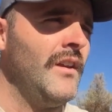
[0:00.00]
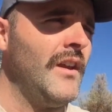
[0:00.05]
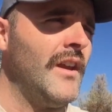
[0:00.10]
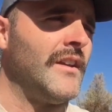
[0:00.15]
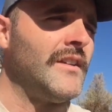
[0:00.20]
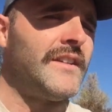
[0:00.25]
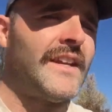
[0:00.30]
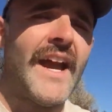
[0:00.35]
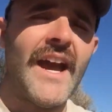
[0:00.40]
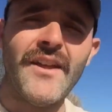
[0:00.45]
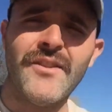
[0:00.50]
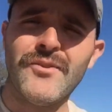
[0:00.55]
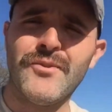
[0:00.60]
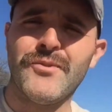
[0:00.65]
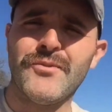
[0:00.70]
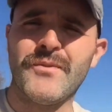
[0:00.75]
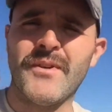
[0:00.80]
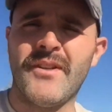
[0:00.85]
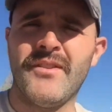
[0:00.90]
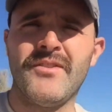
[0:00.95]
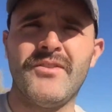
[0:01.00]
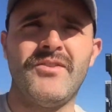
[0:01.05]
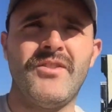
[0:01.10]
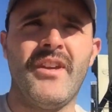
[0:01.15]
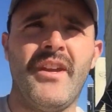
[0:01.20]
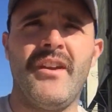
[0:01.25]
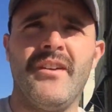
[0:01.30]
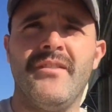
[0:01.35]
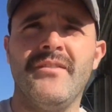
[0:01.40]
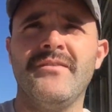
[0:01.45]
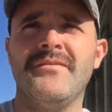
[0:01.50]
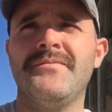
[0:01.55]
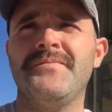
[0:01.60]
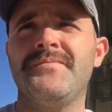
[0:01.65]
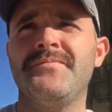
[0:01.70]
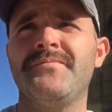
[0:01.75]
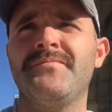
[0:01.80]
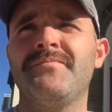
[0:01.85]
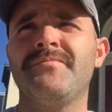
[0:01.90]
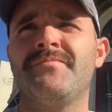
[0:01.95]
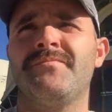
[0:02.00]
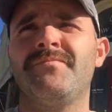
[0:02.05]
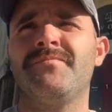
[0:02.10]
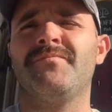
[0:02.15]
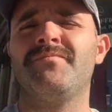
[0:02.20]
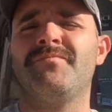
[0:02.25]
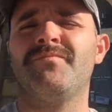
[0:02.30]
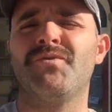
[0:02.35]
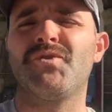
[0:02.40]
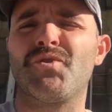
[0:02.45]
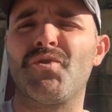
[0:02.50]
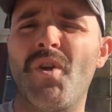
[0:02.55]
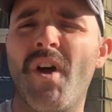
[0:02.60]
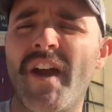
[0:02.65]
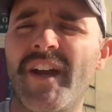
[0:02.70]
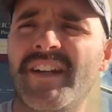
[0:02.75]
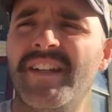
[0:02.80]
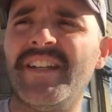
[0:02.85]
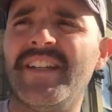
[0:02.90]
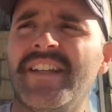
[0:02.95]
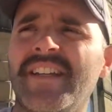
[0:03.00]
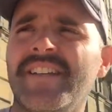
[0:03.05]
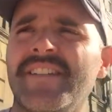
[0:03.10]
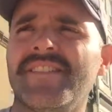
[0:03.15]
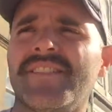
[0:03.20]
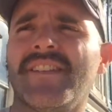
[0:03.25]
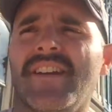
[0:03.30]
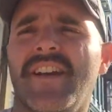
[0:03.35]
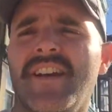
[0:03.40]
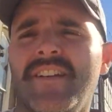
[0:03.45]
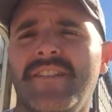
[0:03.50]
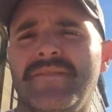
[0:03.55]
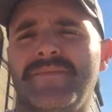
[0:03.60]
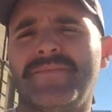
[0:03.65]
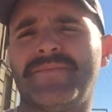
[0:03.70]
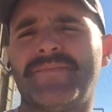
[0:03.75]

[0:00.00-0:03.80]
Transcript: and gathered around the jail, trying to get inside.